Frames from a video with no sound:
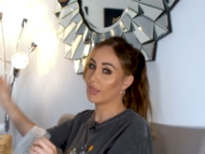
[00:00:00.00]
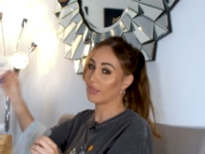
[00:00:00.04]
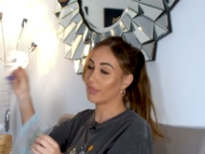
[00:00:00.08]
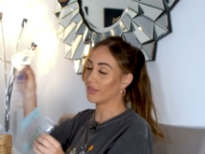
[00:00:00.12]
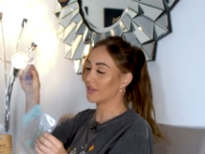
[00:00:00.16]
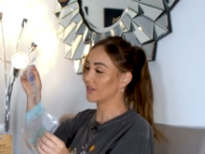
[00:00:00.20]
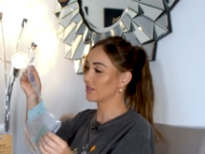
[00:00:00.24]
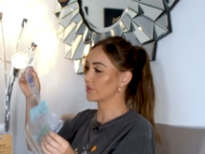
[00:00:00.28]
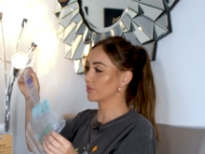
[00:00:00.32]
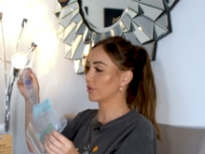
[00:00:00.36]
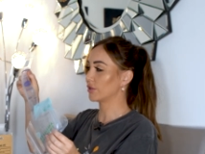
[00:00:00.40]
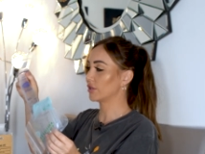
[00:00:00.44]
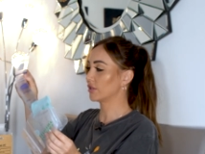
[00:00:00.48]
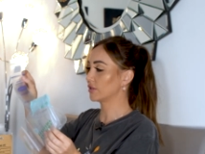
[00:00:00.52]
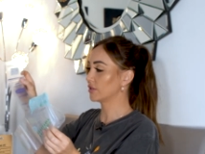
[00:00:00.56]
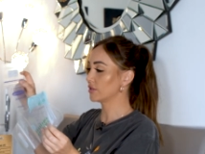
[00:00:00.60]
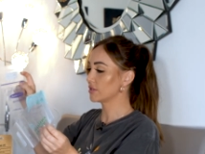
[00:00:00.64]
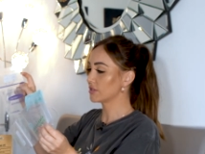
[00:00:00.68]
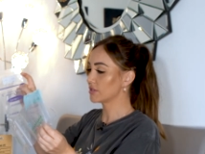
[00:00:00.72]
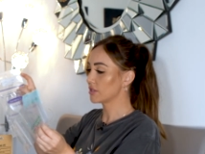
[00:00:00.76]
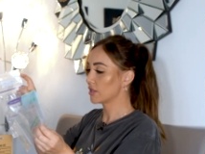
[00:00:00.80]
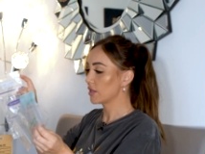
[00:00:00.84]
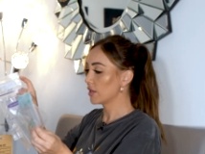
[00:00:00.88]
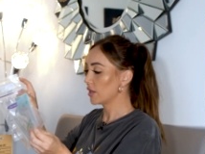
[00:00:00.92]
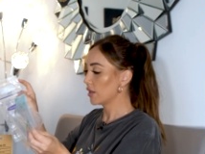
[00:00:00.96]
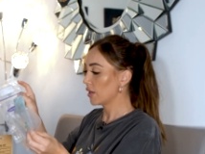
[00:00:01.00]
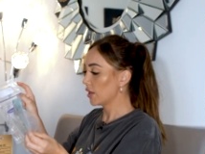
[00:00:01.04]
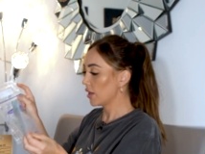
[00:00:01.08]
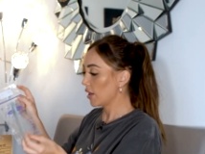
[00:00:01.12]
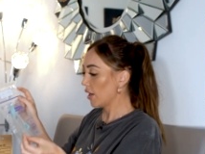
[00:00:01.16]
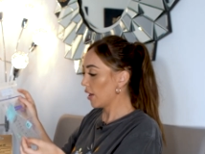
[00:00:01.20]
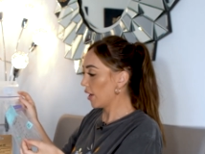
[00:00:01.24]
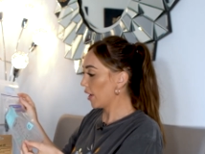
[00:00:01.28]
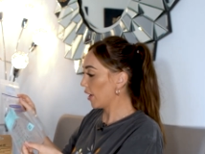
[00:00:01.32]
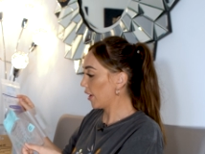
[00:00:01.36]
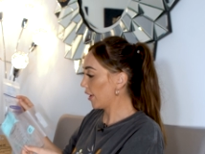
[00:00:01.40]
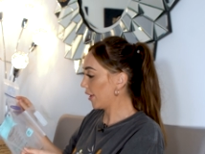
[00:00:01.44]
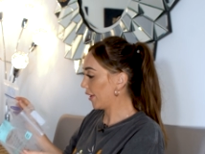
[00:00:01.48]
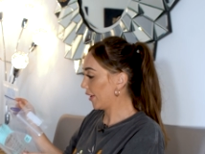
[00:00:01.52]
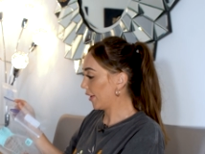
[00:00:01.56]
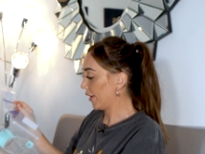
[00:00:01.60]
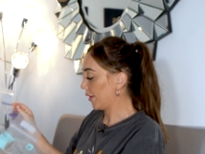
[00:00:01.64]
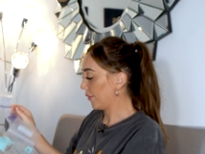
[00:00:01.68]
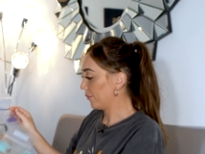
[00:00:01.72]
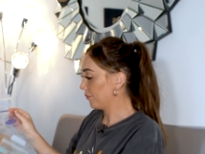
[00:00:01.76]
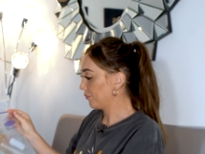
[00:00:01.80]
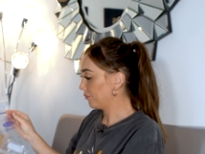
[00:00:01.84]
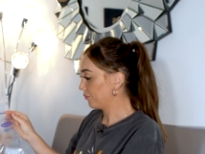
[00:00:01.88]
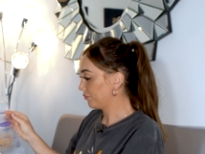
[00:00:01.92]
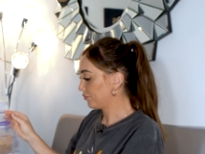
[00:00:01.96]
these ones.
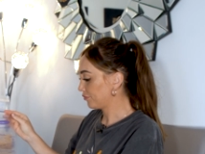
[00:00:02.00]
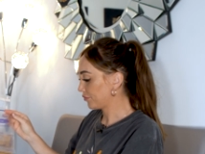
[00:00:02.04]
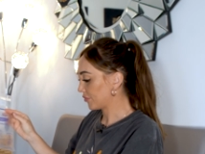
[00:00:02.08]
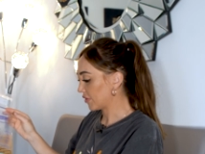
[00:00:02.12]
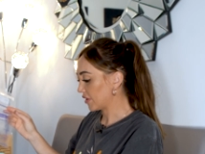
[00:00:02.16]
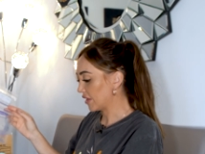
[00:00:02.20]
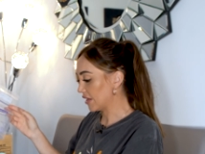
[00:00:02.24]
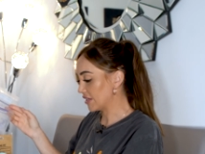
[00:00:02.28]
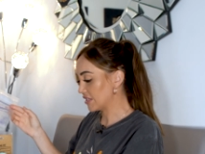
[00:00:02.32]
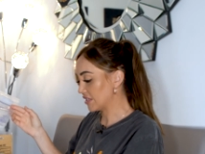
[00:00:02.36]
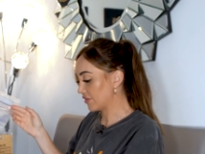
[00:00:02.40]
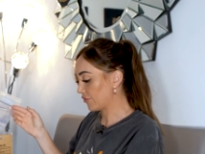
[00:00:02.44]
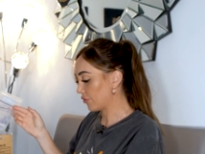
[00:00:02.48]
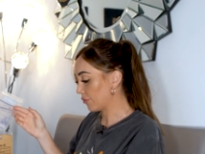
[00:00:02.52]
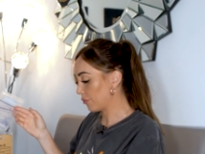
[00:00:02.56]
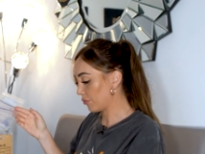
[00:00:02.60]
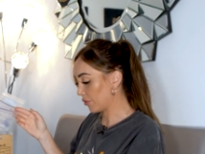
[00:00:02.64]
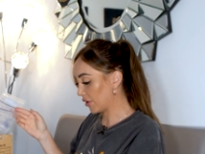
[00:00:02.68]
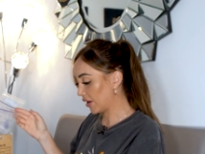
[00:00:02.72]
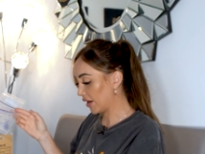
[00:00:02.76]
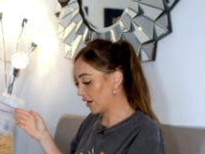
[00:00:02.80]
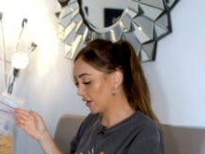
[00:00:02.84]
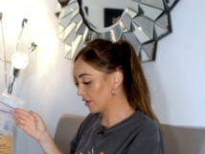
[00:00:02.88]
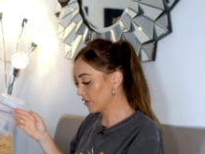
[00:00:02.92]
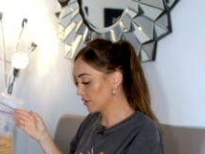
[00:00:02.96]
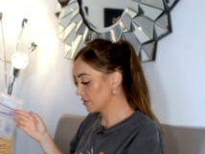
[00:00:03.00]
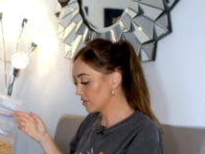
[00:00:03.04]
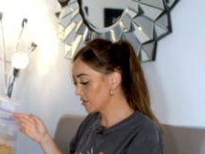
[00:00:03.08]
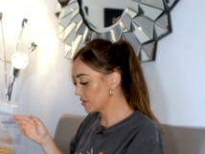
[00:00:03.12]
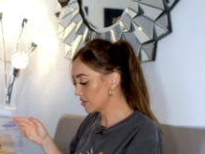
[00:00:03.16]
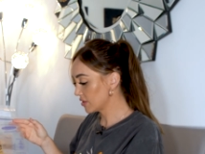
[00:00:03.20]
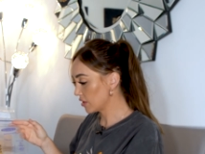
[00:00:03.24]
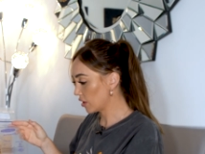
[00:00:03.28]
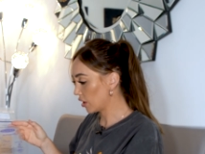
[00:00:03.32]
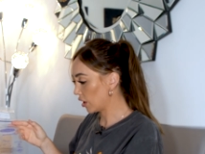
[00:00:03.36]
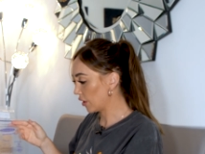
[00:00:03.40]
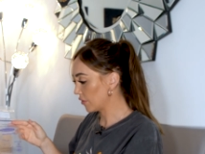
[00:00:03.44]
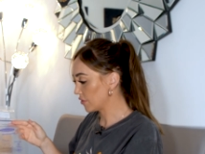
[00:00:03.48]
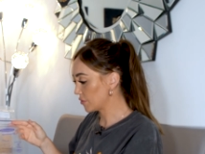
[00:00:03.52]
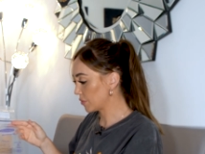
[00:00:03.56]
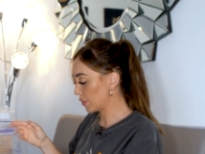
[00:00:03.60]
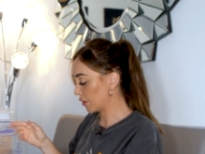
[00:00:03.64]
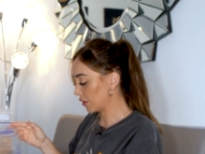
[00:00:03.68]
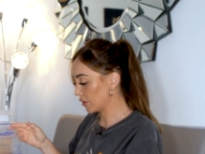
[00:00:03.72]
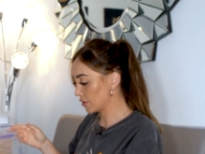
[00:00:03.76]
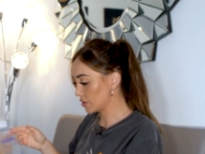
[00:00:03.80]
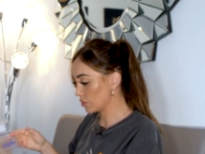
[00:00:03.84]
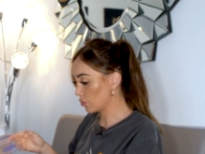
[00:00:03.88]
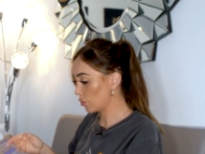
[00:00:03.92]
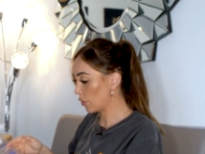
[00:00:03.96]
They're different brands. I've
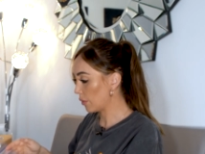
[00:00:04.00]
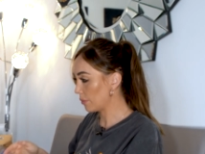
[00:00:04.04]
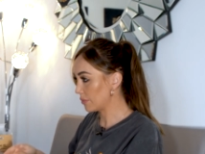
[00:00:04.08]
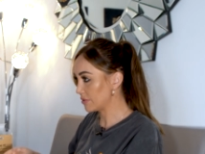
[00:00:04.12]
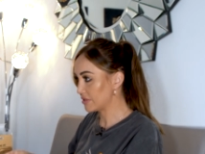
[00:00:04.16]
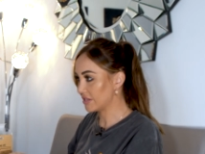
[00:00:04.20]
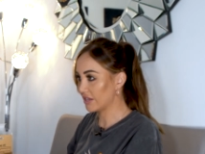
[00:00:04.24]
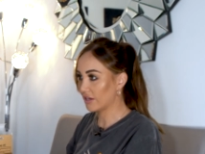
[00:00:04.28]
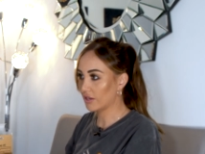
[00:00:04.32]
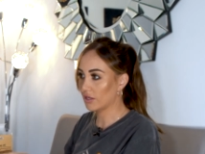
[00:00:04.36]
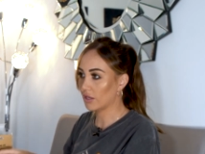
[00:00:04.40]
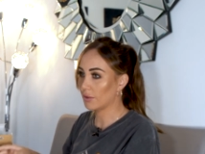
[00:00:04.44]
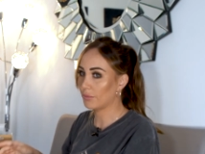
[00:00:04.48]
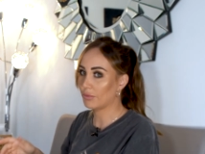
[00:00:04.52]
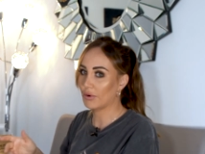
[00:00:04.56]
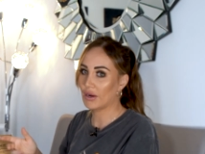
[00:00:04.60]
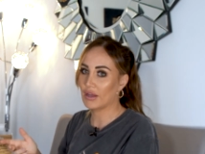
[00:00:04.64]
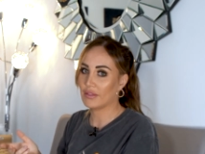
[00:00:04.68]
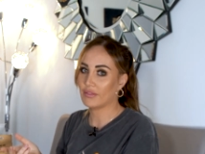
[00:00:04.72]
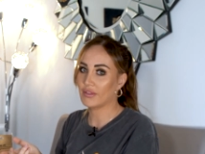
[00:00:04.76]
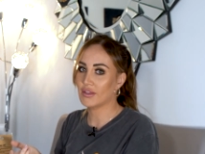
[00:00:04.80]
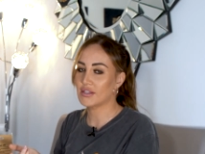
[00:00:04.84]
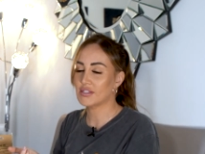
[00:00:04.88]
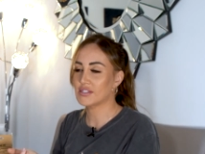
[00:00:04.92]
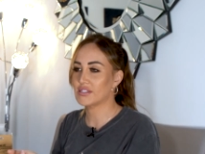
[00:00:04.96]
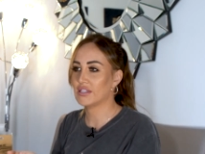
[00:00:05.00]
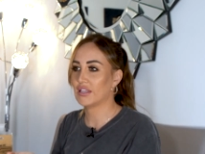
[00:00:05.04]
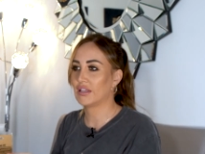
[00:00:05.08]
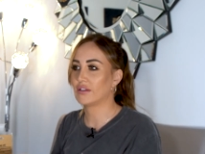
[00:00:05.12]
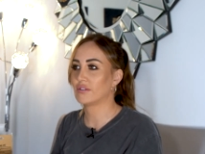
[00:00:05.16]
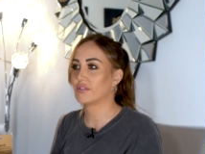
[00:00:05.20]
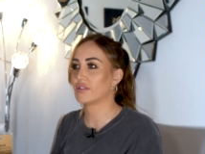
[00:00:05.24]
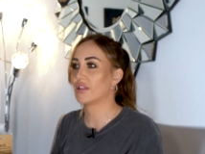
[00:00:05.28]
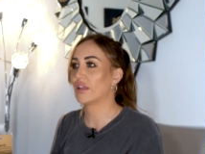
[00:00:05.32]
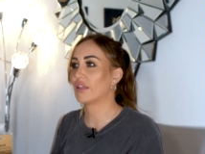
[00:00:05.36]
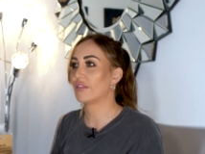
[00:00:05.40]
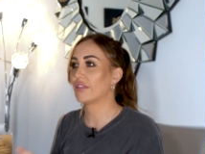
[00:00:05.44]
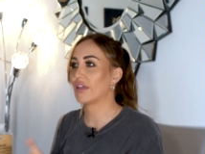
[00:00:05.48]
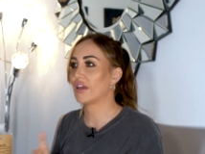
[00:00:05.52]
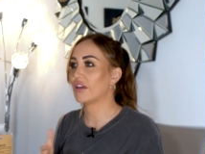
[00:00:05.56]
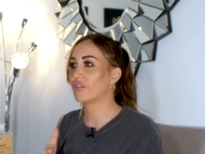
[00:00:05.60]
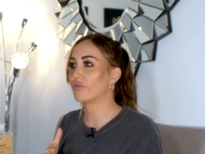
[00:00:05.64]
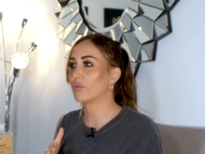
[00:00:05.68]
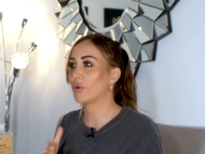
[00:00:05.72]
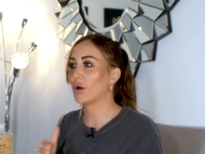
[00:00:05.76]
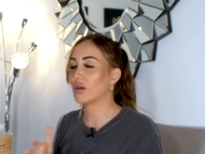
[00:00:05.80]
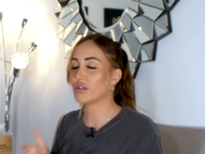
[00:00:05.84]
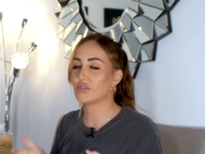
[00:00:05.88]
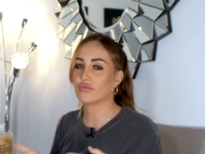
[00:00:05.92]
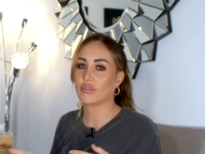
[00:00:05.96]
spoken to one particular brand that said that they've
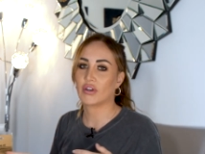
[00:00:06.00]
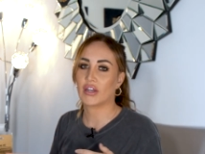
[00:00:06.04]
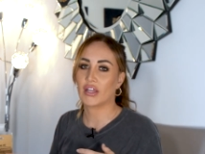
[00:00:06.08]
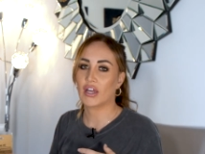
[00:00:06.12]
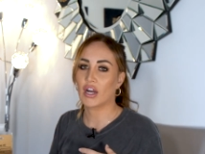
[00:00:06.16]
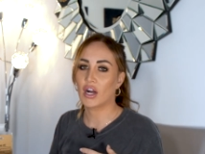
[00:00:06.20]
worked really